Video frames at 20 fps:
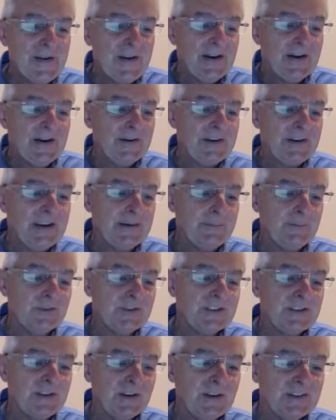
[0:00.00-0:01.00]
Okay, we'll
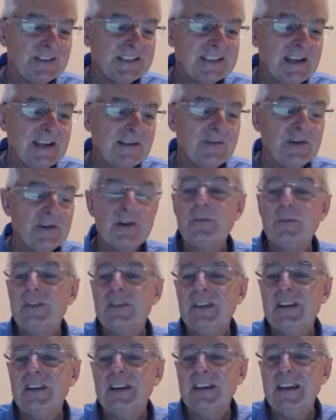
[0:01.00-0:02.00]
start as ever with
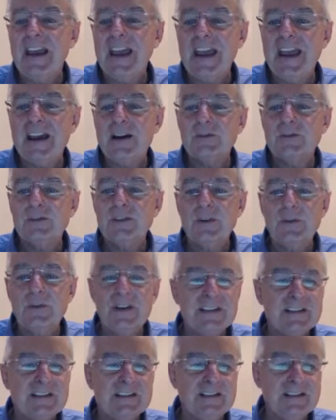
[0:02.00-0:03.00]
the AUD
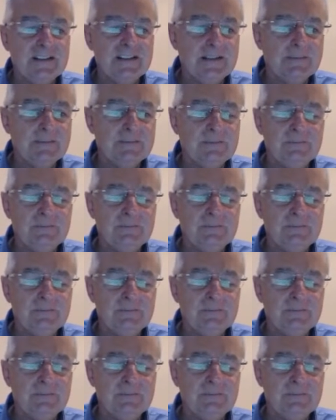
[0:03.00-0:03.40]
USD.